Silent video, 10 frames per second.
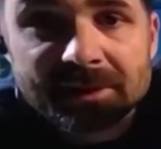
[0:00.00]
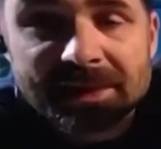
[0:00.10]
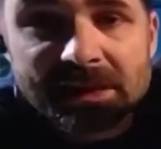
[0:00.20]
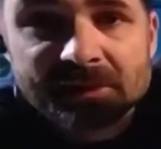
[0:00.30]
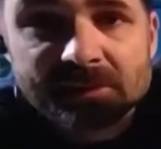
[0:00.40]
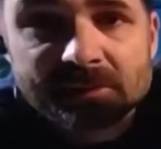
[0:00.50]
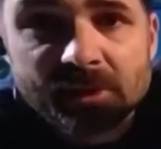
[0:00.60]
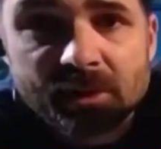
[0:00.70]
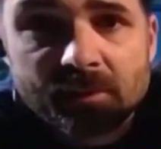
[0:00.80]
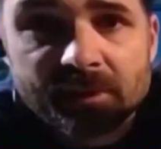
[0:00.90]
calcium
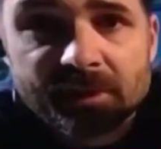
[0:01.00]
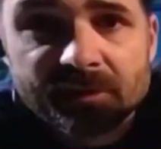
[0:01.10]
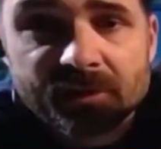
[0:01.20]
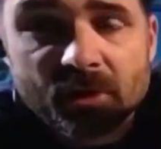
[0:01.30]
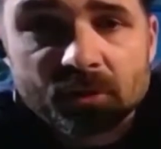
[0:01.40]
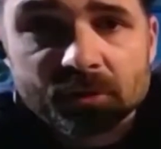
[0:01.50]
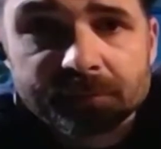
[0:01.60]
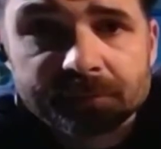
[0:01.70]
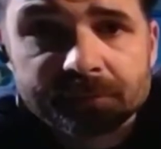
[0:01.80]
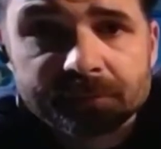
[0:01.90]
carbonate, as coral.
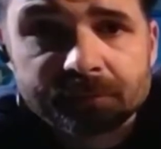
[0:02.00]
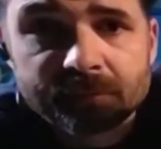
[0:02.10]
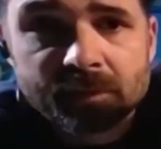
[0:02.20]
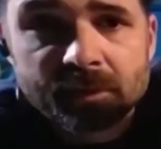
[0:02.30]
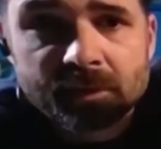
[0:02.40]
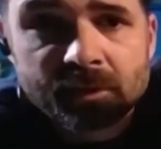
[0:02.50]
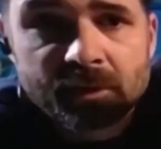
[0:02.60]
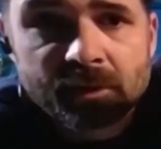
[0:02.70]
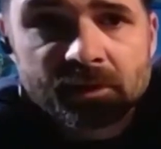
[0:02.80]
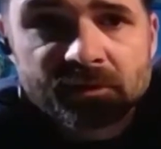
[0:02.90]

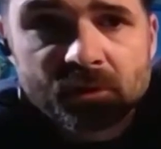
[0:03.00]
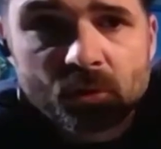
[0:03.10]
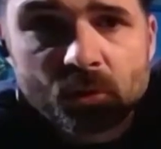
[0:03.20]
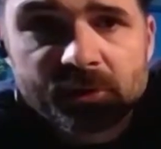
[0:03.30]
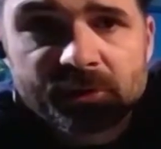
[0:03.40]
So all we're